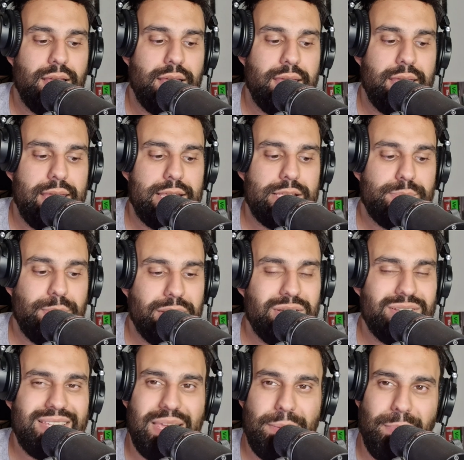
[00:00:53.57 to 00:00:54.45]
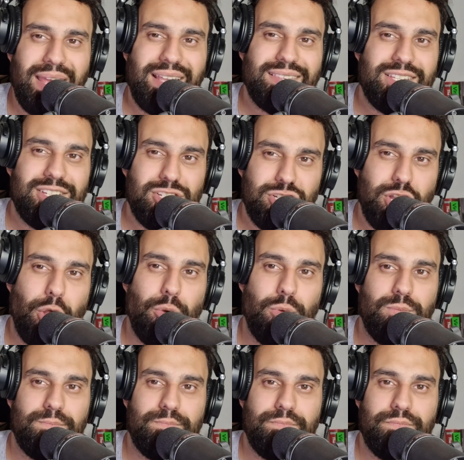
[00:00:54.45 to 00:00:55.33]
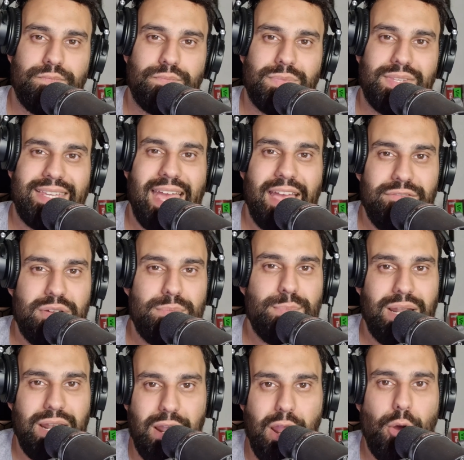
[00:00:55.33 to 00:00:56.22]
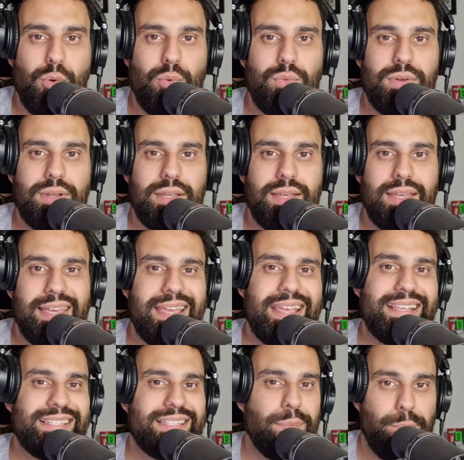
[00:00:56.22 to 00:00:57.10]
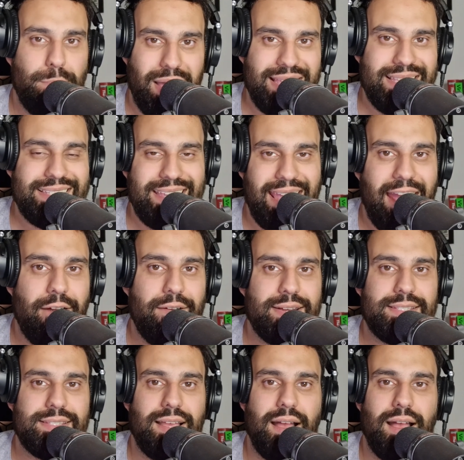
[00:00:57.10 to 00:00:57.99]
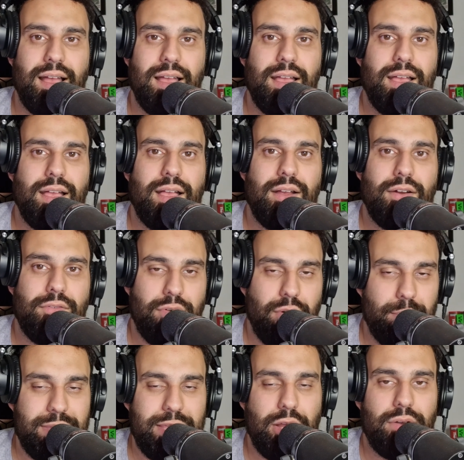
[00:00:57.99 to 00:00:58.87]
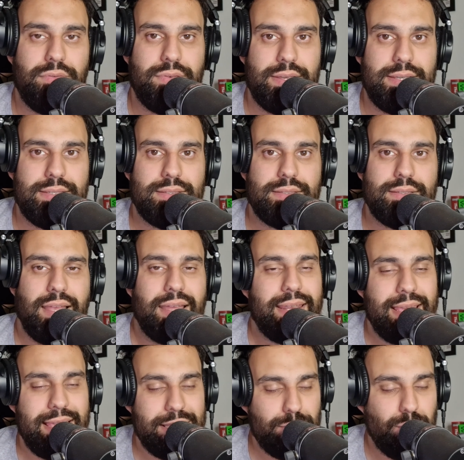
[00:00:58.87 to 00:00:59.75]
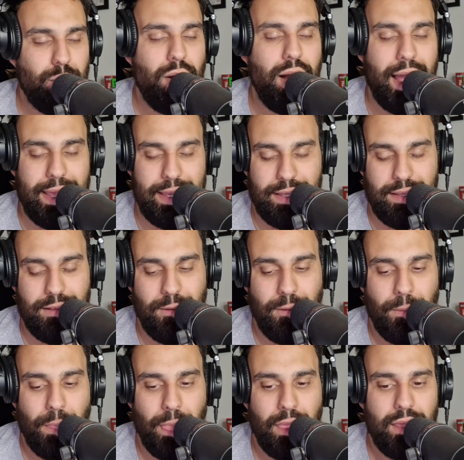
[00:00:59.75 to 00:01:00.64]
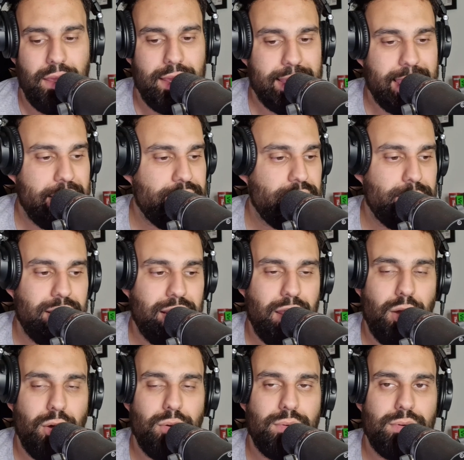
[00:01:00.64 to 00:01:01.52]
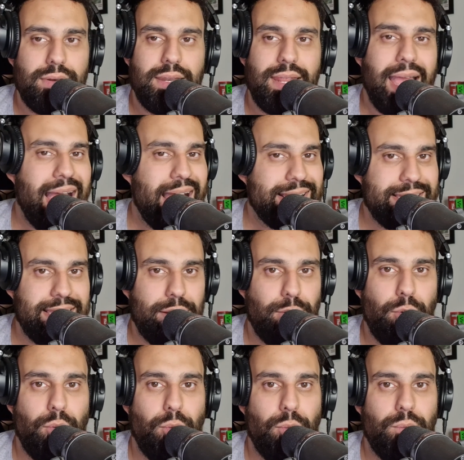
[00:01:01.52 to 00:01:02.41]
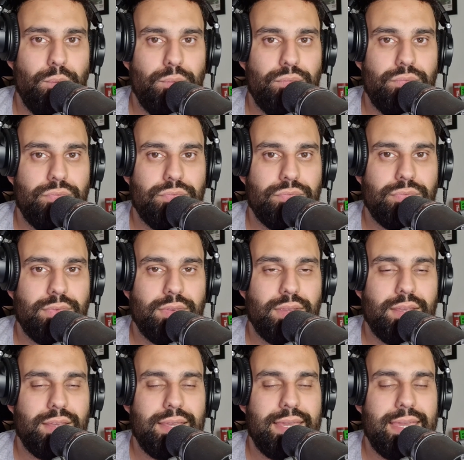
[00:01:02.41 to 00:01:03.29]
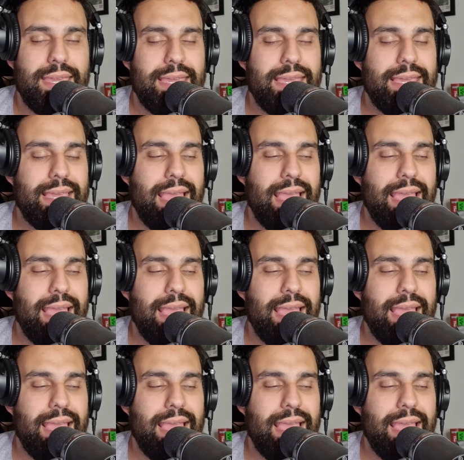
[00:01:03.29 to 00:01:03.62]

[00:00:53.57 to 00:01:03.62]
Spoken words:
is because he made the show. Kevin Malone is the best character from The Office. And here's why. Kevin Malone has it all. He